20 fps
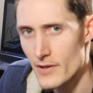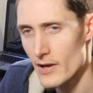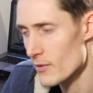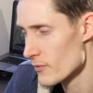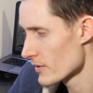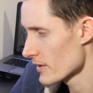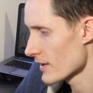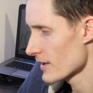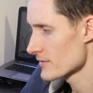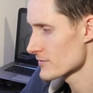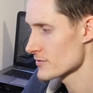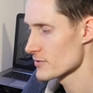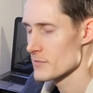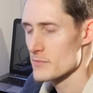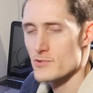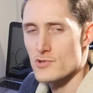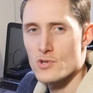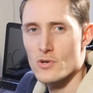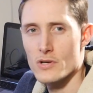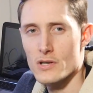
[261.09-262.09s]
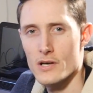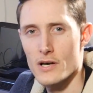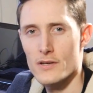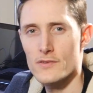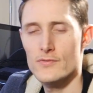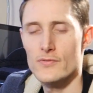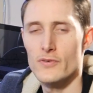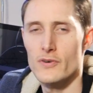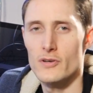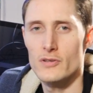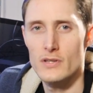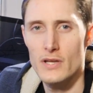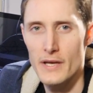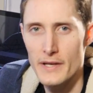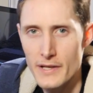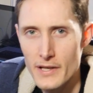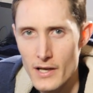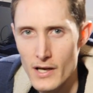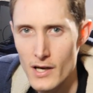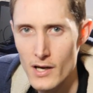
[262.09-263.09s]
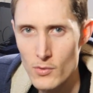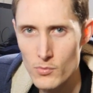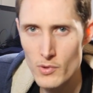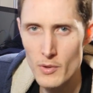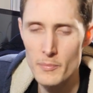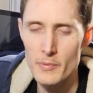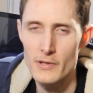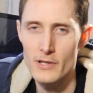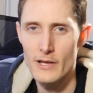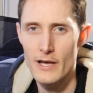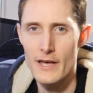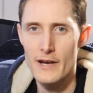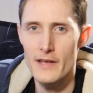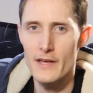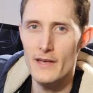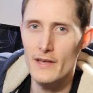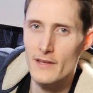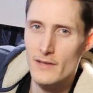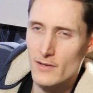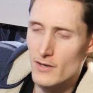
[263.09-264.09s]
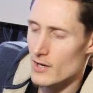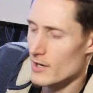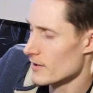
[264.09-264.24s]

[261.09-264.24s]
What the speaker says: I want to add some shortcuts for like ripple edit,